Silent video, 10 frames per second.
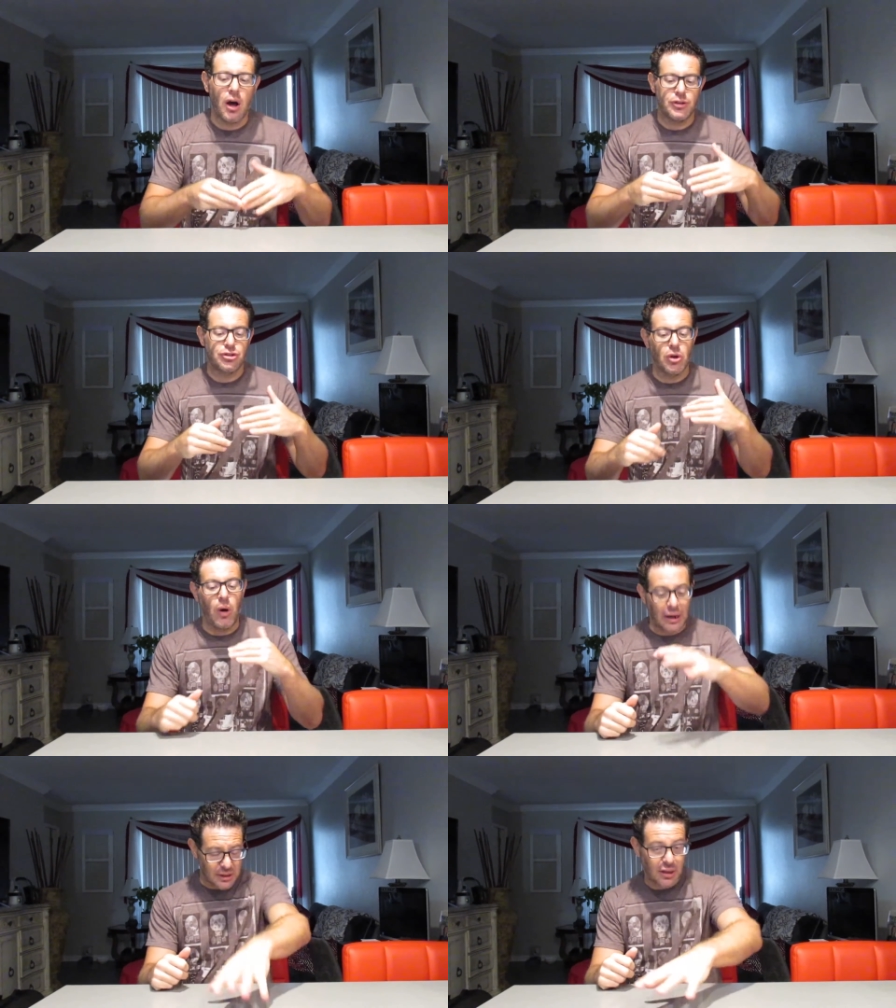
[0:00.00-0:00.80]
So
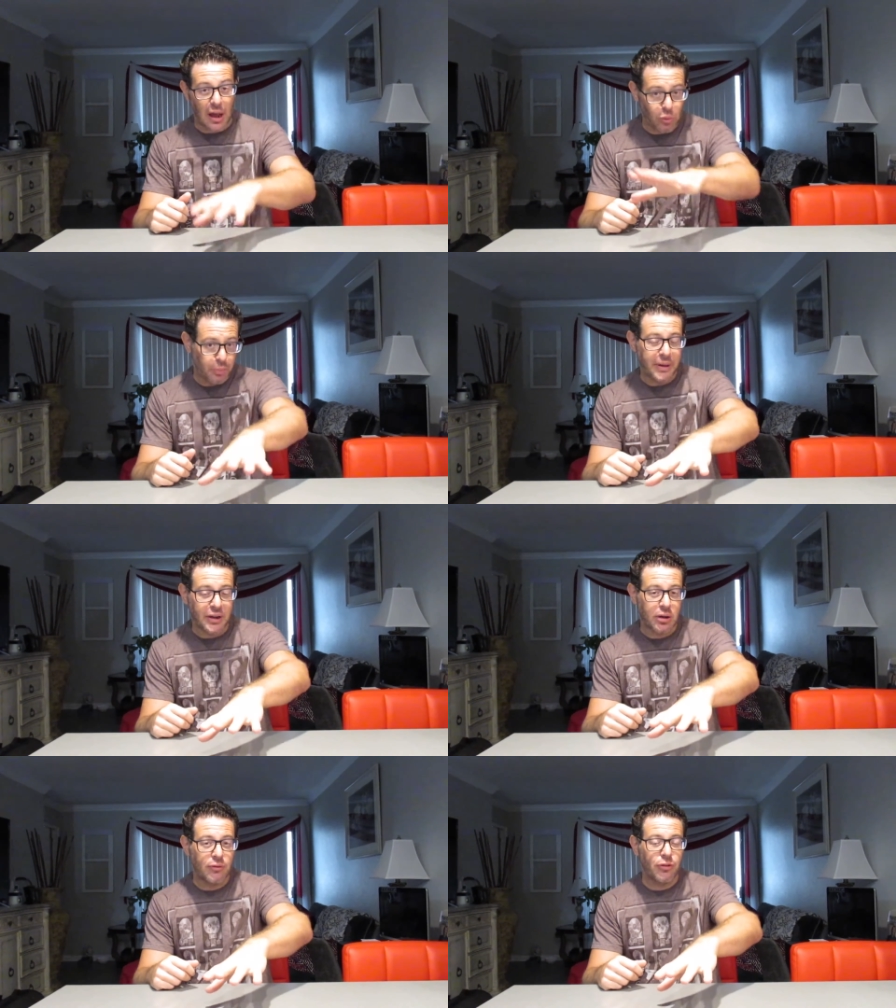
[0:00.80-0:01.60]
I think I will
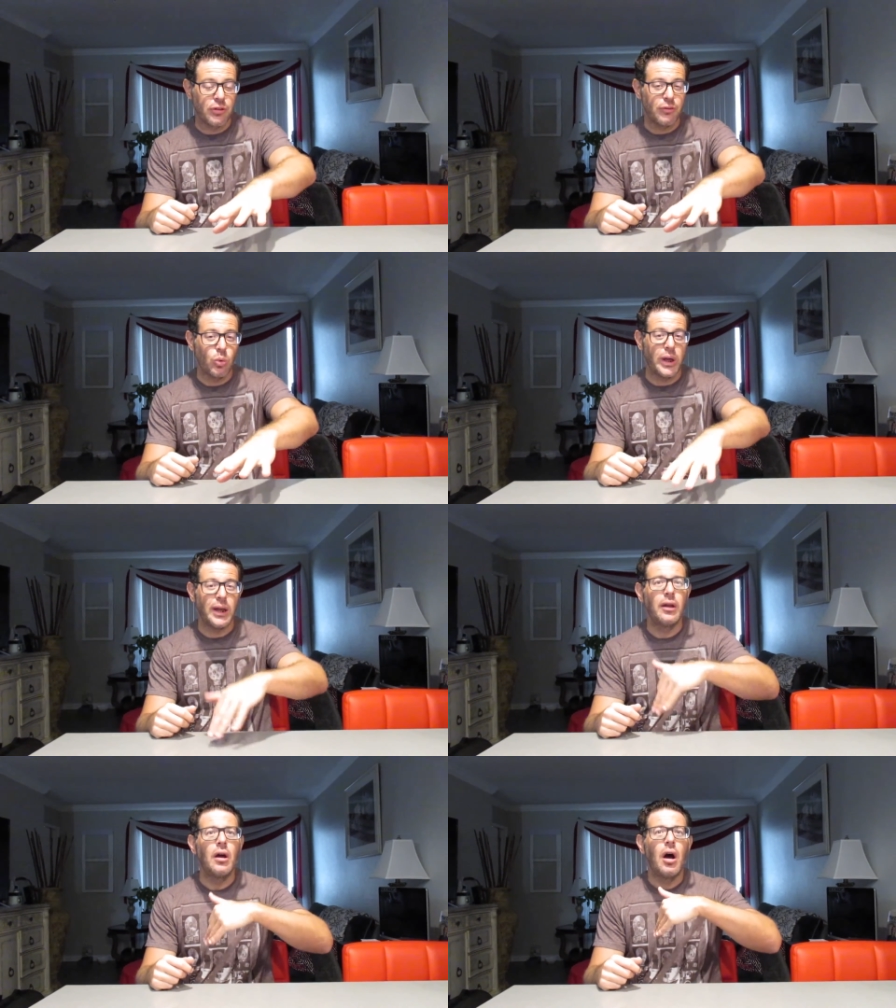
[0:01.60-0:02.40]
pick her for the win.